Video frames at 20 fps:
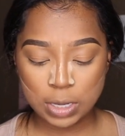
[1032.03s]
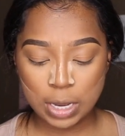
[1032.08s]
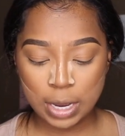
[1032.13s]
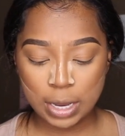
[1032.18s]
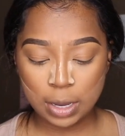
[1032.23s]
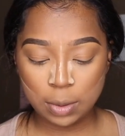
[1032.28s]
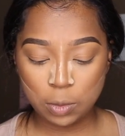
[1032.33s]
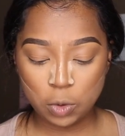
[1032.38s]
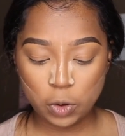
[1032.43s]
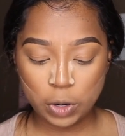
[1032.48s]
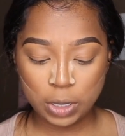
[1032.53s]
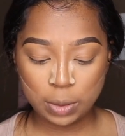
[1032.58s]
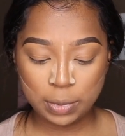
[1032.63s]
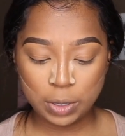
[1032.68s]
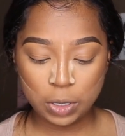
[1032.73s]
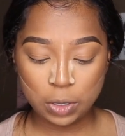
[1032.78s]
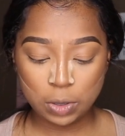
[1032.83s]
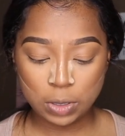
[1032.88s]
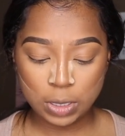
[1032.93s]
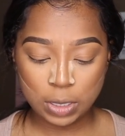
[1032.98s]
I am going to be
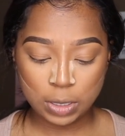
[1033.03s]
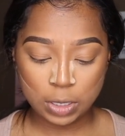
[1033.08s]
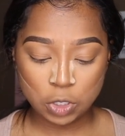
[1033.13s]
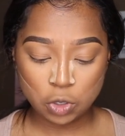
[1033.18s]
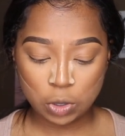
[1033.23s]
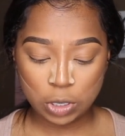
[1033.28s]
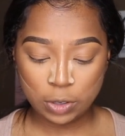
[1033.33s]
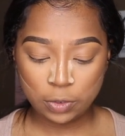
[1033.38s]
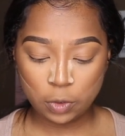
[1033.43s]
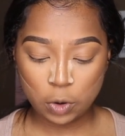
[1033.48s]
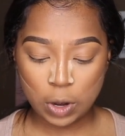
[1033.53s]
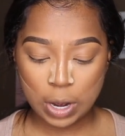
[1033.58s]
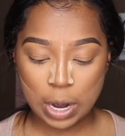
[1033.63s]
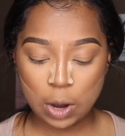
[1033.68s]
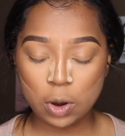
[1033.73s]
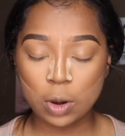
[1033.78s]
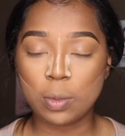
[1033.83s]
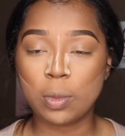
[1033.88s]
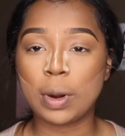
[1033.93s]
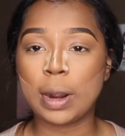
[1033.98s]
using the
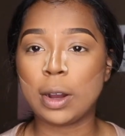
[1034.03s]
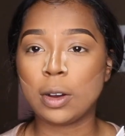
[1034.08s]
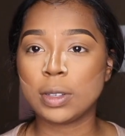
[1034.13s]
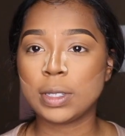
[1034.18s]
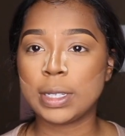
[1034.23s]
24-Hour Brow